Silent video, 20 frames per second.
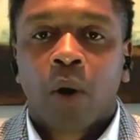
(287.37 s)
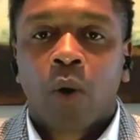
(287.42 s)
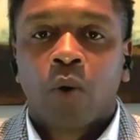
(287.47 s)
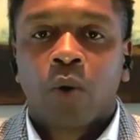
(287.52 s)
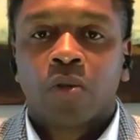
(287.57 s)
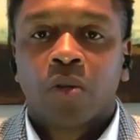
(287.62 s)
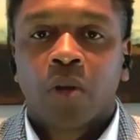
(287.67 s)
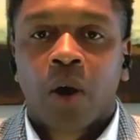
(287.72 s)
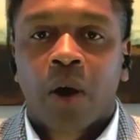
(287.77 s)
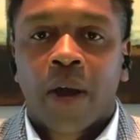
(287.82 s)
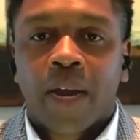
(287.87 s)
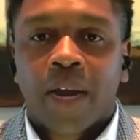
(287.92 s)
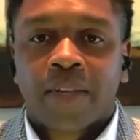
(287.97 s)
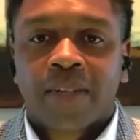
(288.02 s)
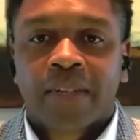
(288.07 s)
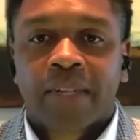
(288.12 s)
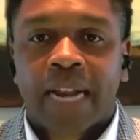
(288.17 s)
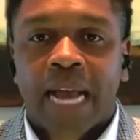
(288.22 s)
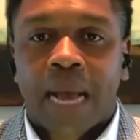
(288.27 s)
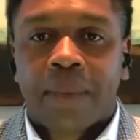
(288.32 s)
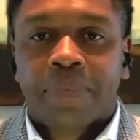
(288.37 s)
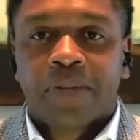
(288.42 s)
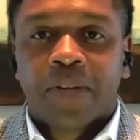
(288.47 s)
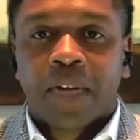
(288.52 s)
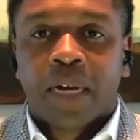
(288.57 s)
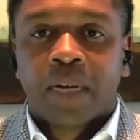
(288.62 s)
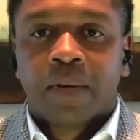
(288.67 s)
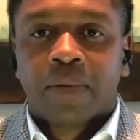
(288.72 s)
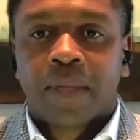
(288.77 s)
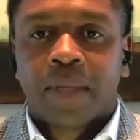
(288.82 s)
polls are a
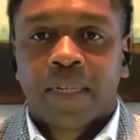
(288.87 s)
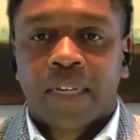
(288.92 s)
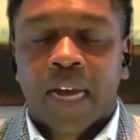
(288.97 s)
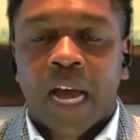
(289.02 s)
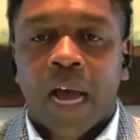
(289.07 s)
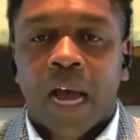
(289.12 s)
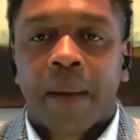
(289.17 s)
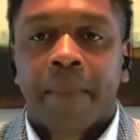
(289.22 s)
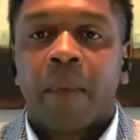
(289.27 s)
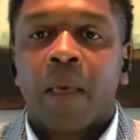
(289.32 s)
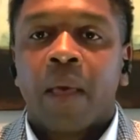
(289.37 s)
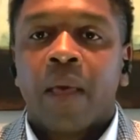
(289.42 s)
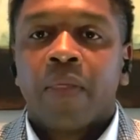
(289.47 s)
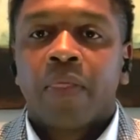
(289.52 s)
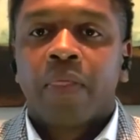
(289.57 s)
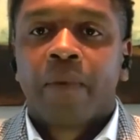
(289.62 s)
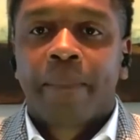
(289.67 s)
snapshot of the time.